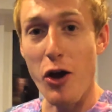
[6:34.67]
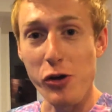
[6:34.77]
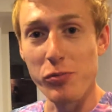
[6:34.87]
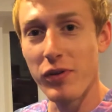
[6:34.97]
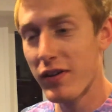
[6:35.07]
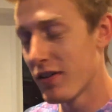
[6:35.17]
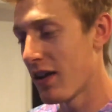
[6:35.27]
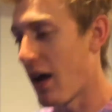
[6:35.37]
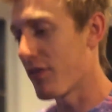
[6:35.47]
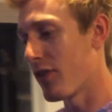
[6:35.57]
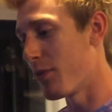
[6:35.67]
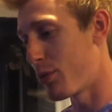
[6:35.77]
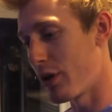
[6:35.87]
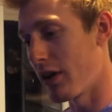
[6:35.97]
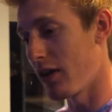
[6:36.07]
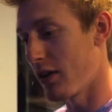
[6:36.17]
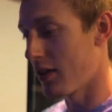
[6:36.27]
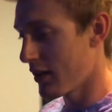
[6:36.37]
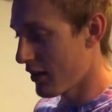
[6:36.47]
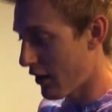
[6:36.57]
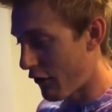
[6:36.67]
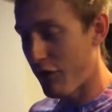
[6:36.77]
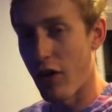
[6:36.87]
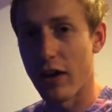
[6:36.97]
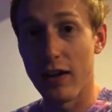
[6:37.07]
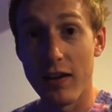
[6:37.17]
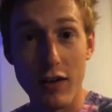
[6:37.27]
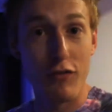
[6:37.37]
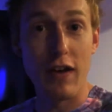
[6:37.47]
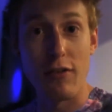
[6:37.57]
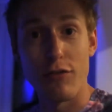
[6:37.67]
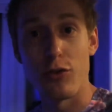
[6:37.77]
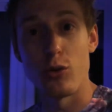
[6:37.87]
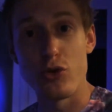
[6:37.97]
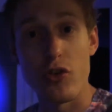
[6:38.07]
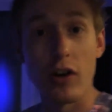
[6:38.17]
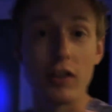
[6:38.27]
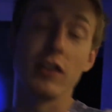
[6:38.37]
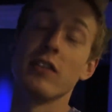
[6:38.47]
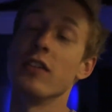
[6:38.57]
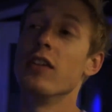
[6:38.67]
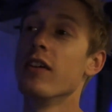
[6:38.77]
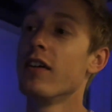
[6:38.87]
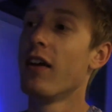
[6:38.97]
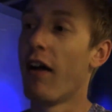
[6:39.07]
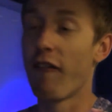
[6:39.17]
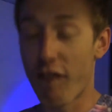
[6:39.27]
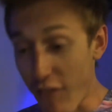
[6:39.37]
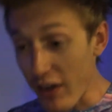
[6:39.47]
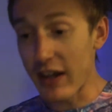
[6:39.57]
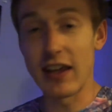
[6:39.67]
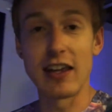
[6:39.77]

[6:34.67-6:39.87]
home after a pretty funny, eventful, drunken, funny